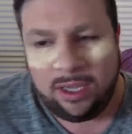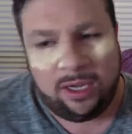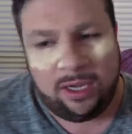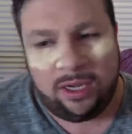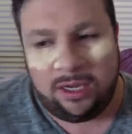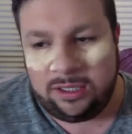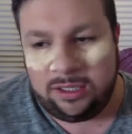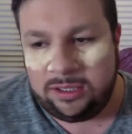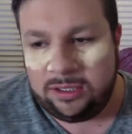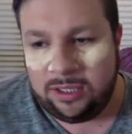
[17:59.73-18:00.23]

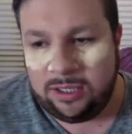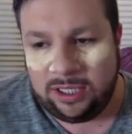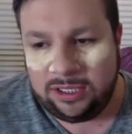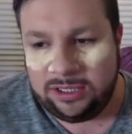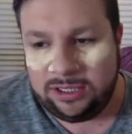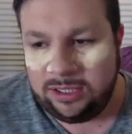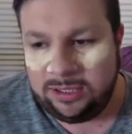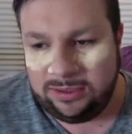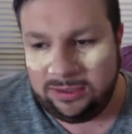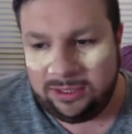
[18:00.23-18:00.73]
Oh,
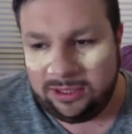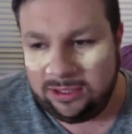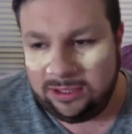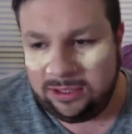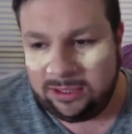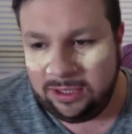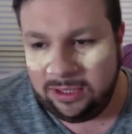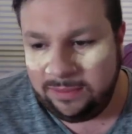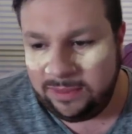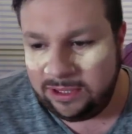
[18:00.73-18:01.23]
Christ, there is
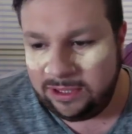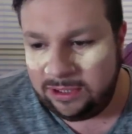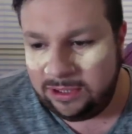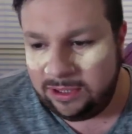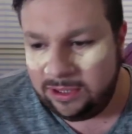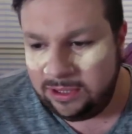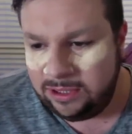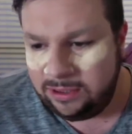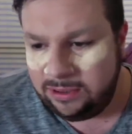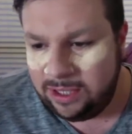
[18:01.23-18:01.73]
just so
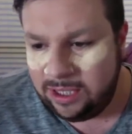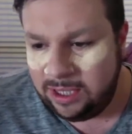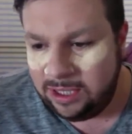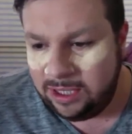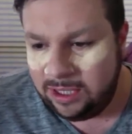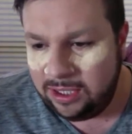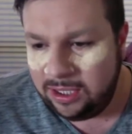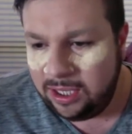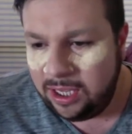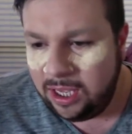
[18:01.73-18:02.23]
much to do
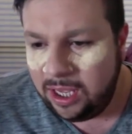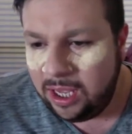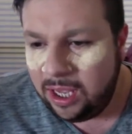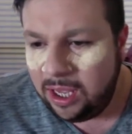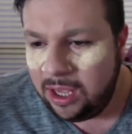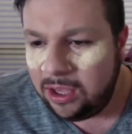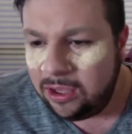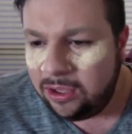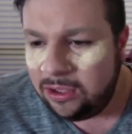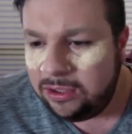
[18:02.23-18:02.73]
here.
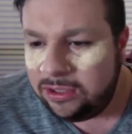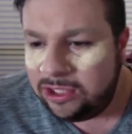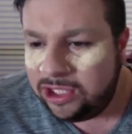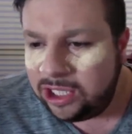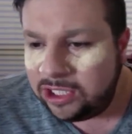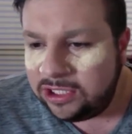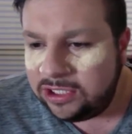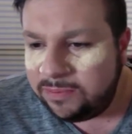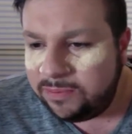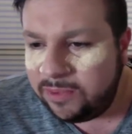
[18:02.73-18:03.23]

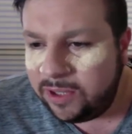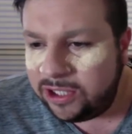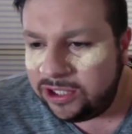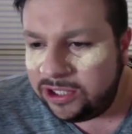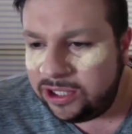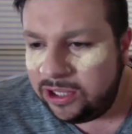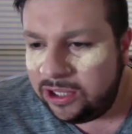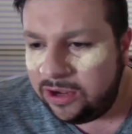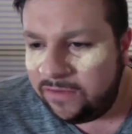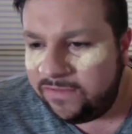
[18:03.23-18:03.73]
Just
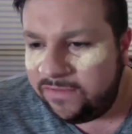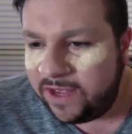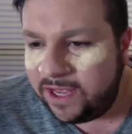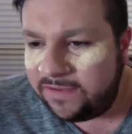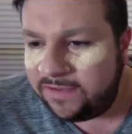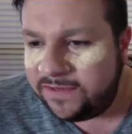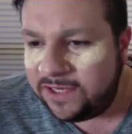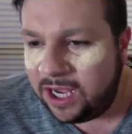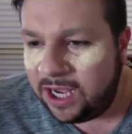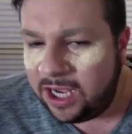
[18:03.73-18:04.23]
brush it off after